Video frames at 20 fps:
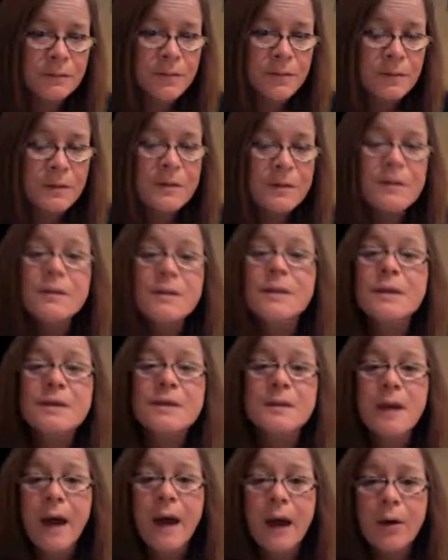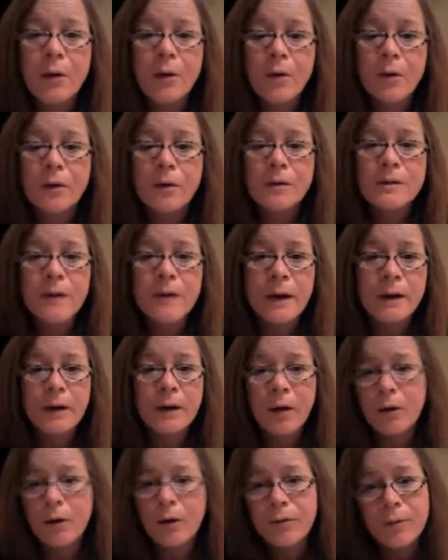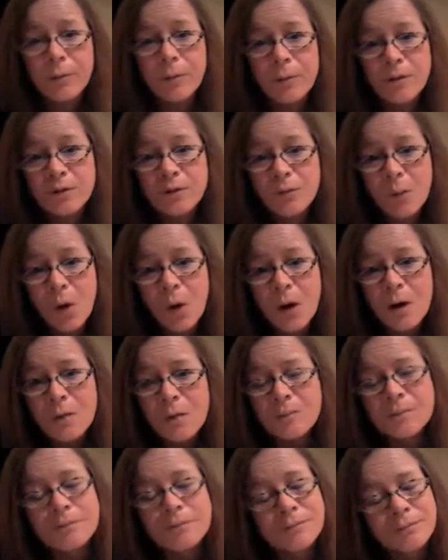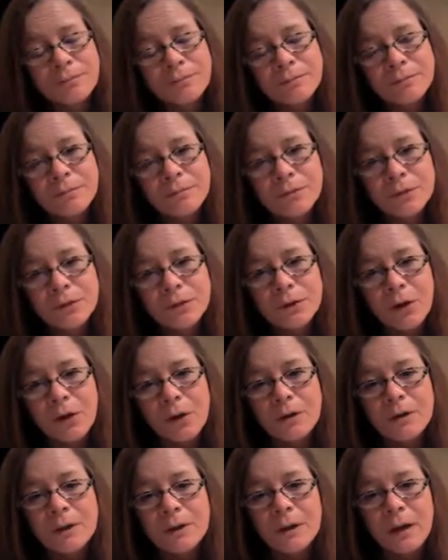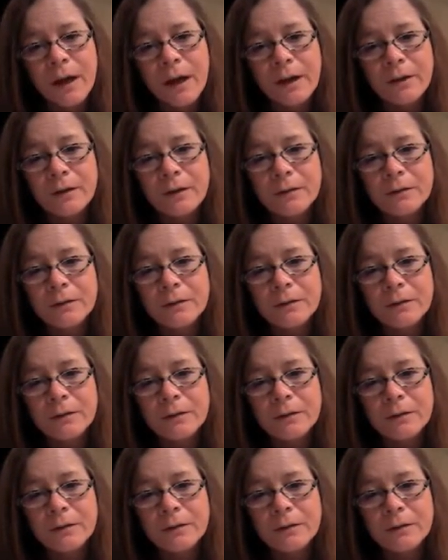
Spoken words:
This is his Gator Girl signing off from the swamp. Talk to you later.